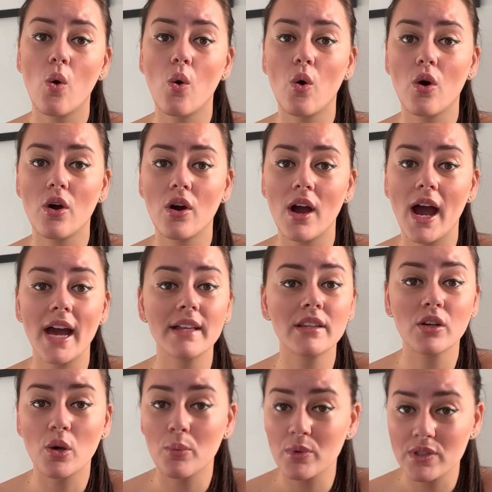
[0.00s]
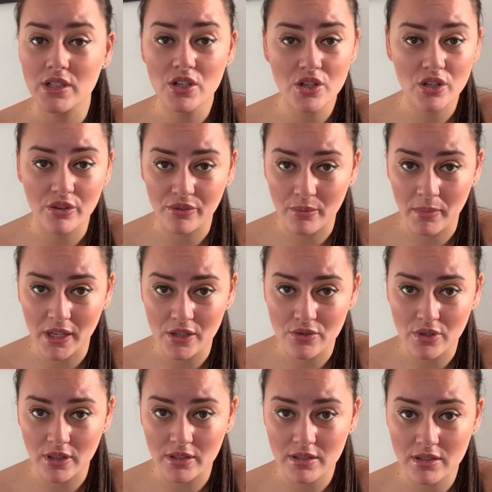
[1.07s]
or and decomposition of a
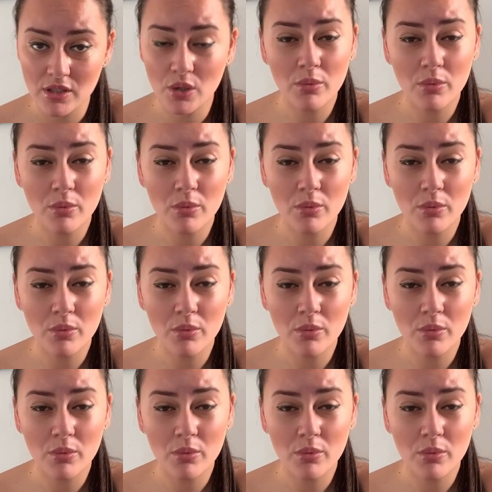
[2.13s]
matrix.